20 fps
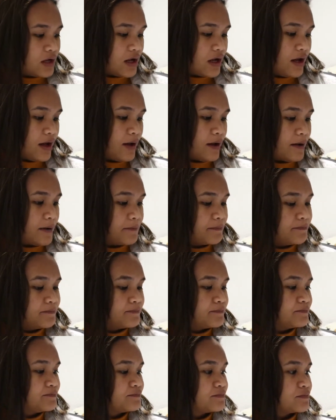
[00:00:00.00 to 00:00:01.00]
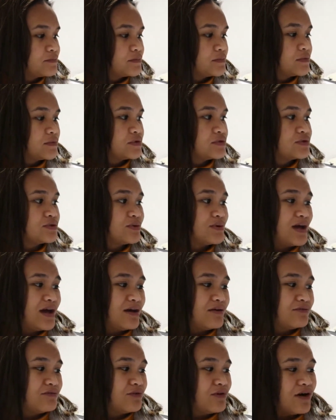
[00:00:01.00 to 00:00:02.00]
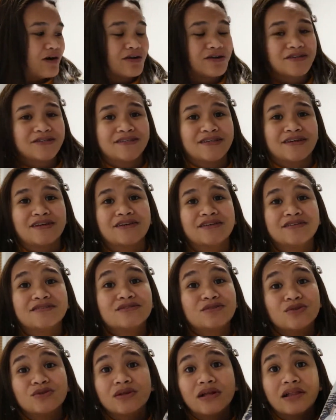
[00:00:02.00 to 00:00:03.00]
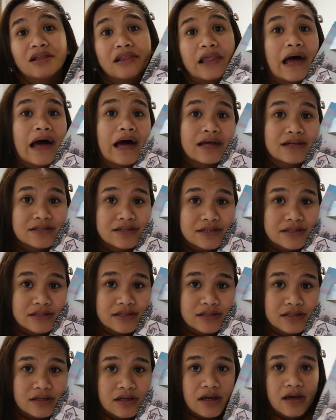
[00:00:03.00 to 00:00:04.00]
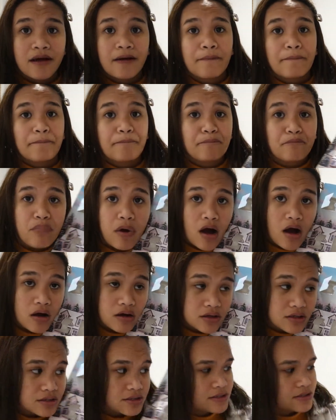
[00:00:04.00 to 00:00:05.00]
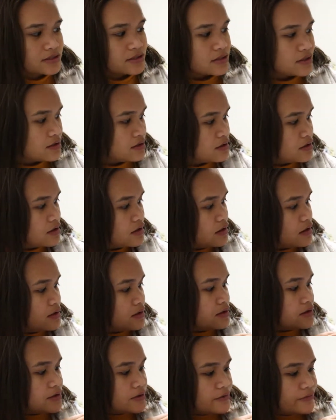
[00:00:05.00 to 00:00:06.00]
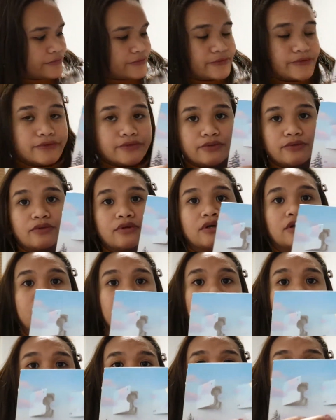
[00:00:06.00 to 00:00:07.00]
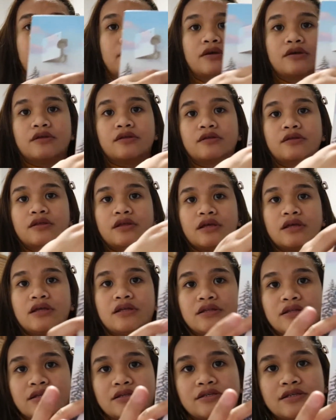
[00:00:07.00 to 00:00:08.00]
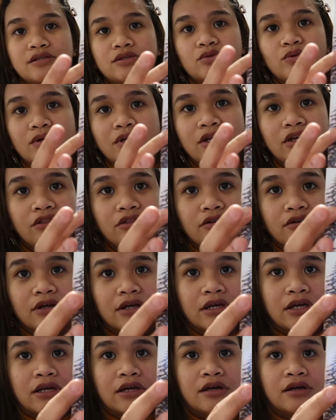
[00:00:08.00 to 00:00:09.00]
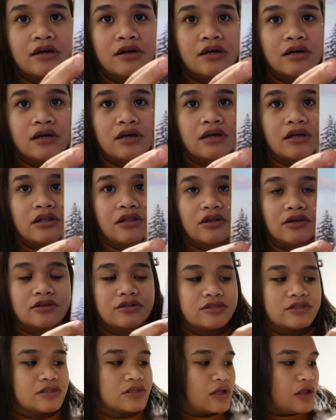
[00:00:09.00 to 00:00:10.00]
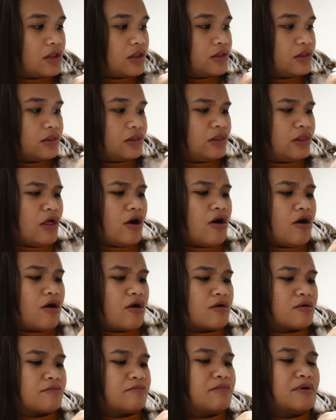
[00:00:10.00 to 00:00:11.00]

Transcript: So we have our second to the last box. So we're gonna open, this is 23. It looks long,